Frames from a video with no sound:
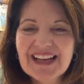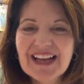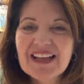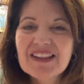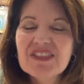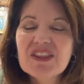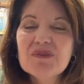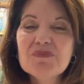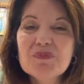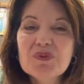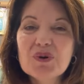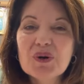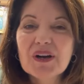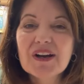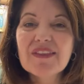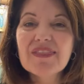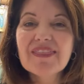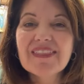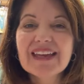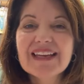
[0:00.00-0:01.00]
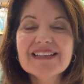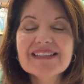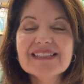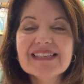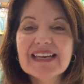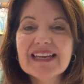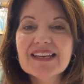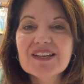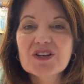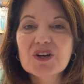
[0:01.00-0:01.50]
The more they
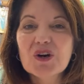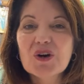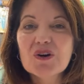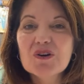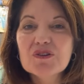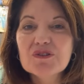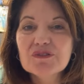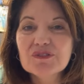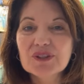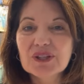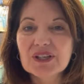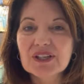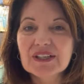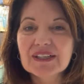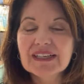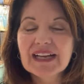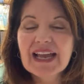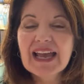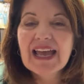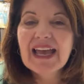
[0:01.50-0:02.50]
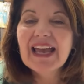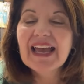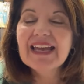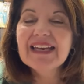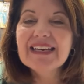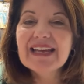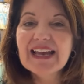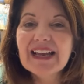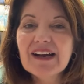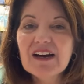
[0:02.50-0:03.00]
take over and
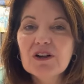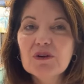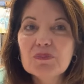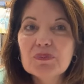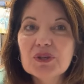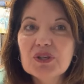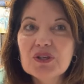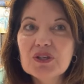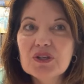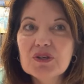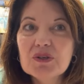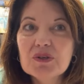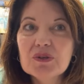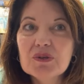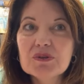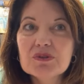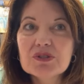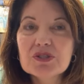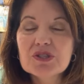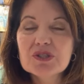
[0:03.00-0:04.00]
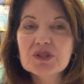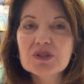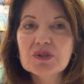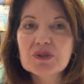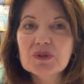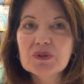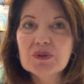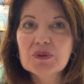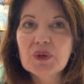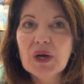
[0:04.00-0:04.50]
help you
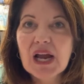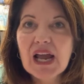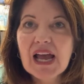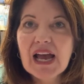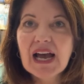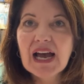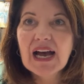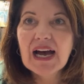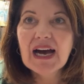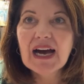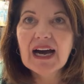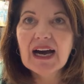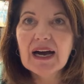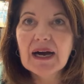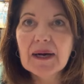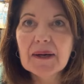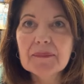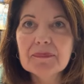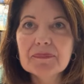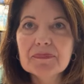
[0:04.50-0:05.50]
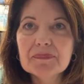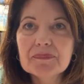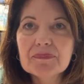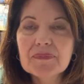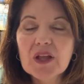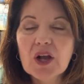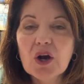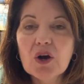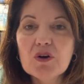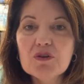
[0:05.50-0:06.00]
to
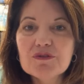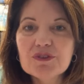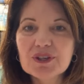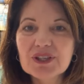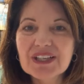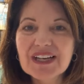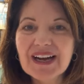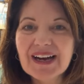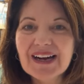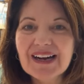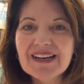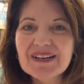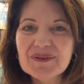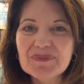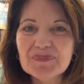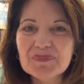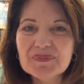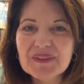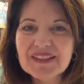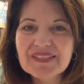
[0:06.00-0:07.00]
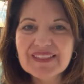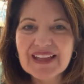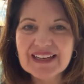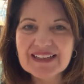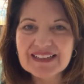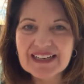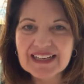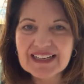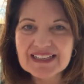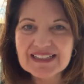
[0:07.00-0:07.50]
overcome that
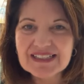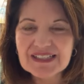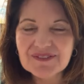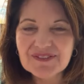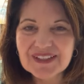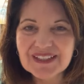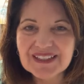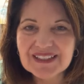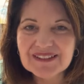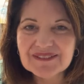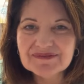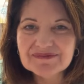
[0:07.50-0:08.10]
negativity.